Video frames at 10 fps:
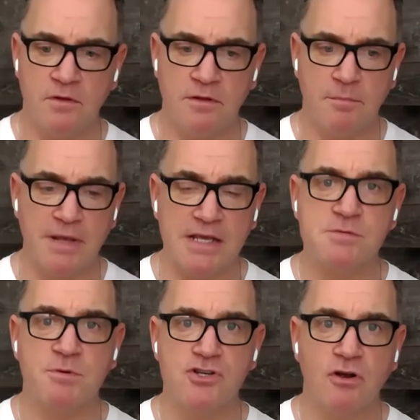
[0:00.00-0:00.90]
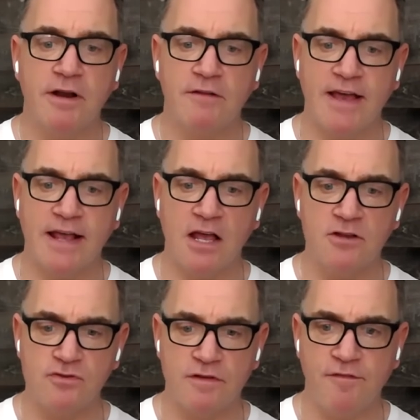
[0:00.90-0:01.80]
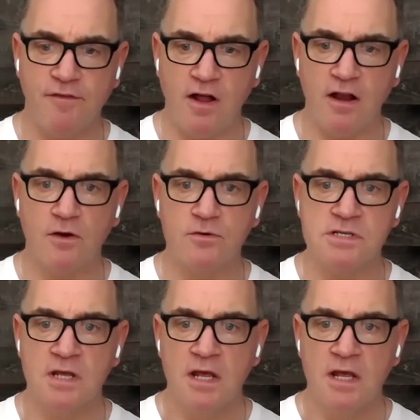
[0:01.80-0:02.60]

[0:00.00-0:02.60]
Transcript: the biggest majority of our country follows